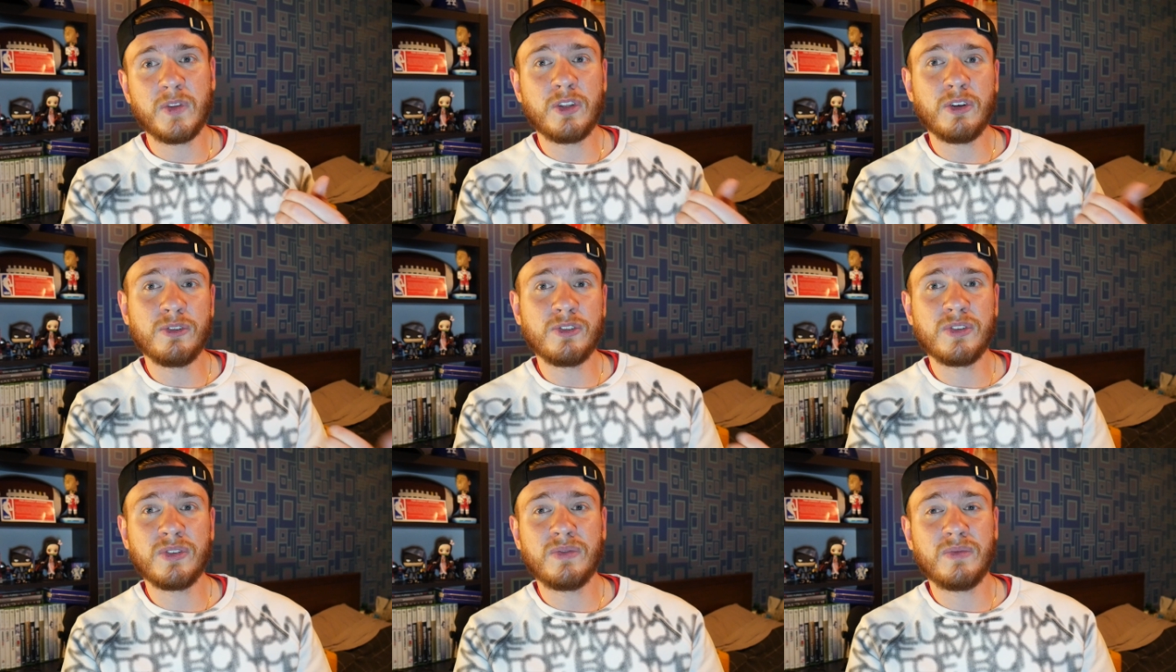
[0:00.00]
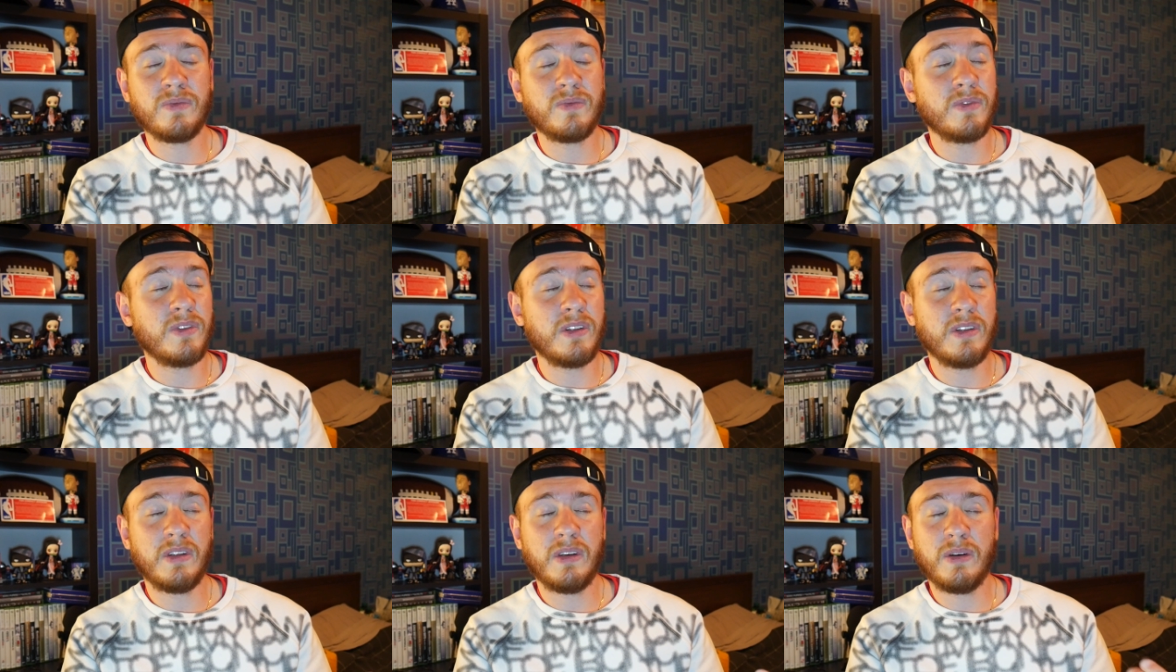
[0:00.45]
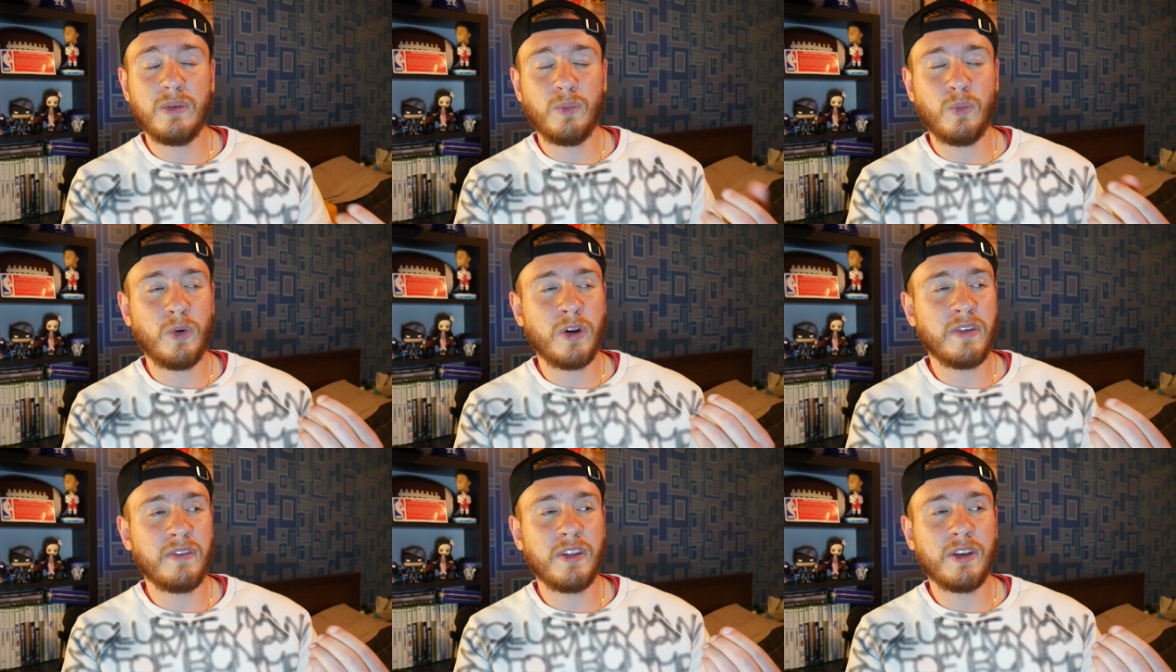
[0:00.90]
Those
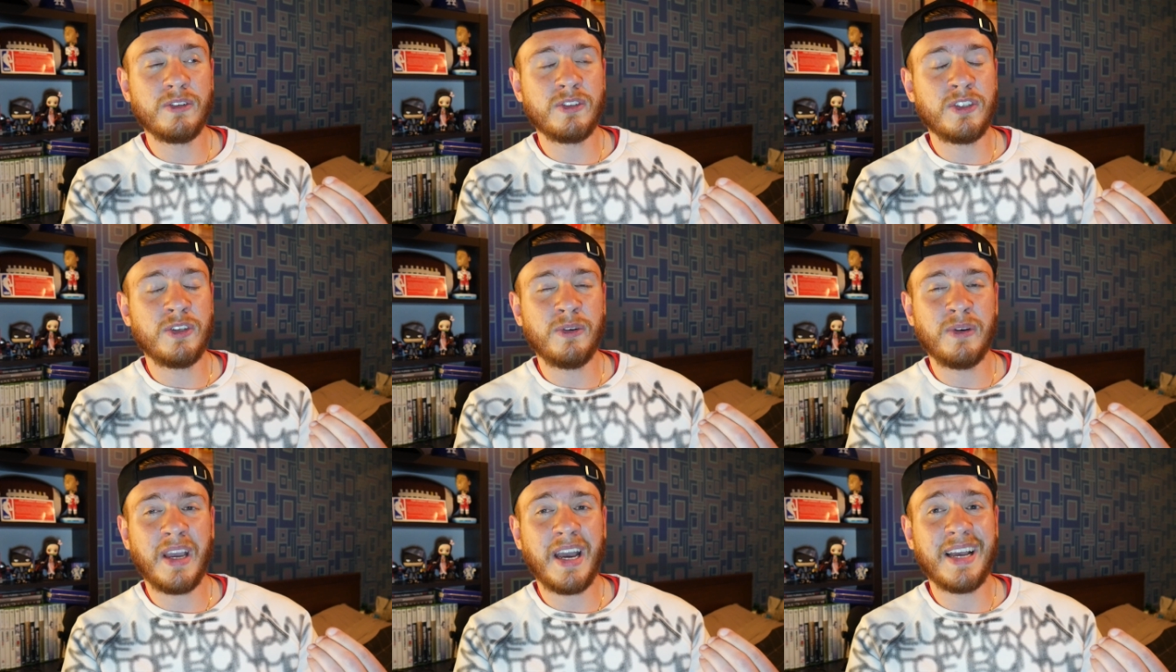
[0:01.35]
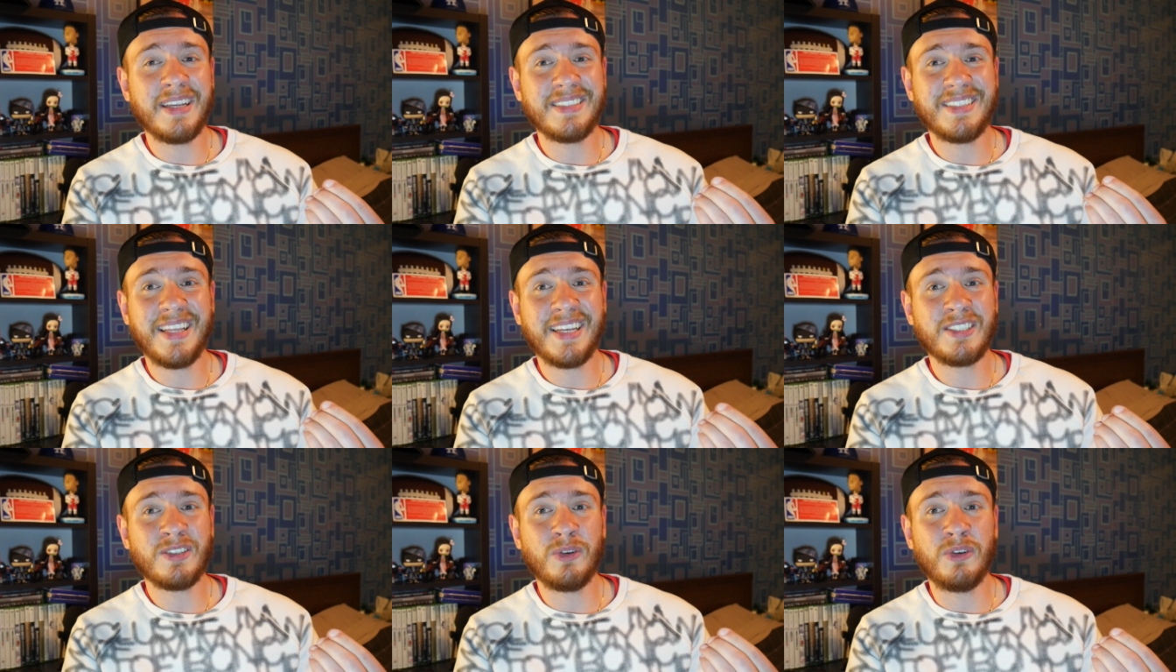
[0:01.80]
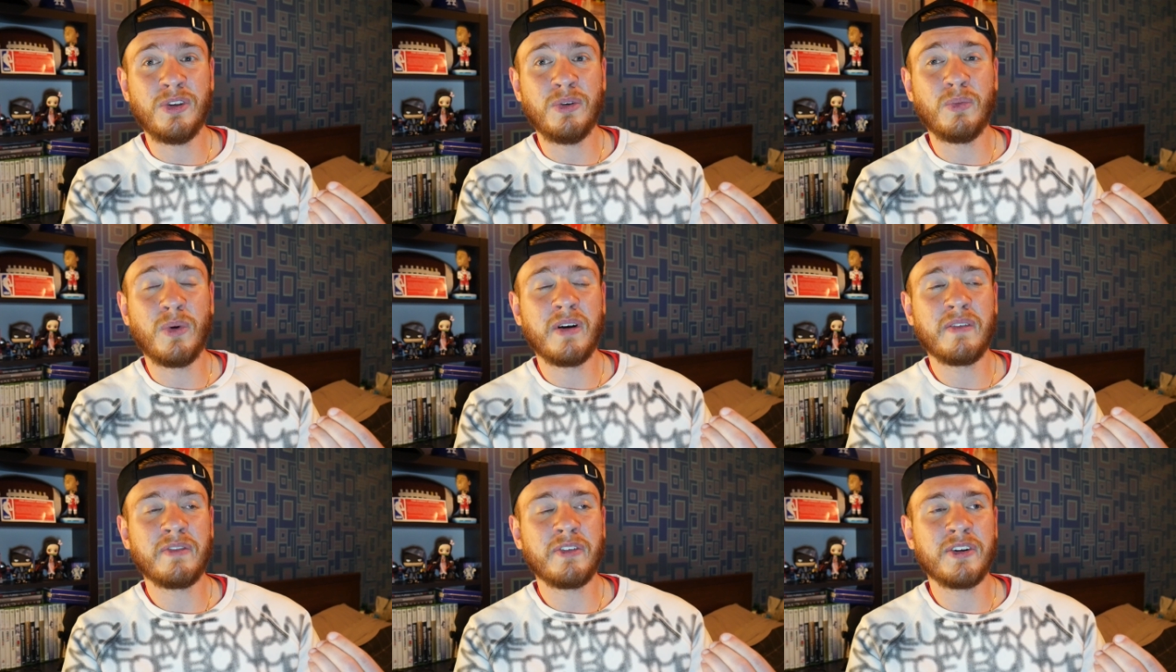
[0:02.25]
one of those two guys. That's who you
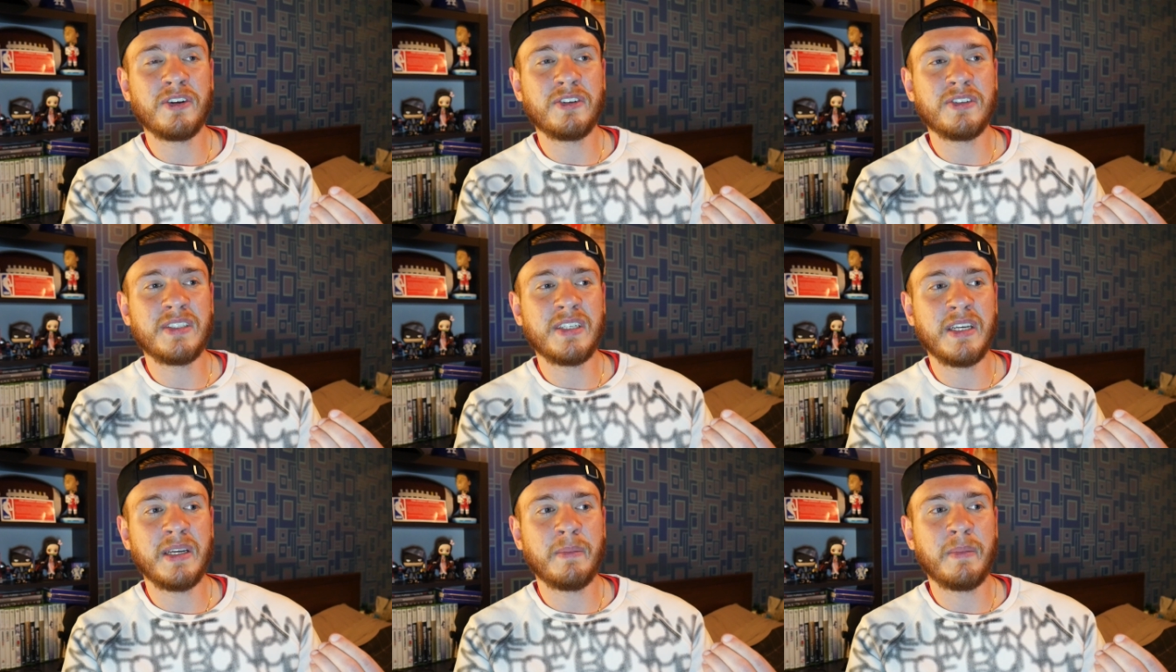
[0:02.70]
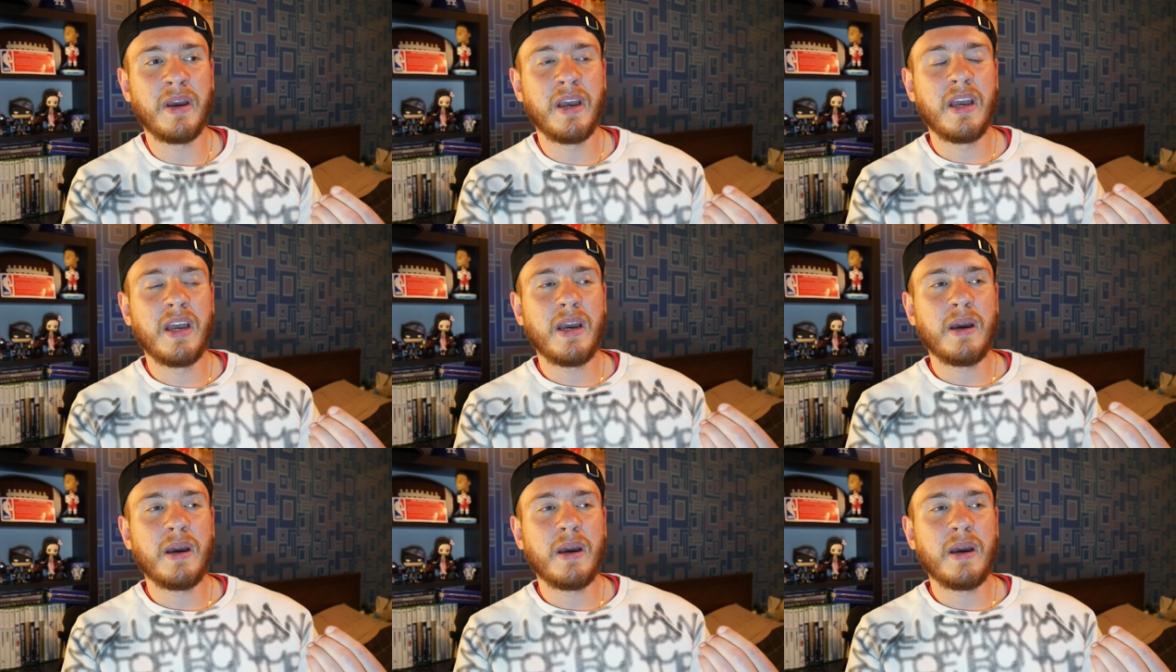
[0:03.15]
want for your team.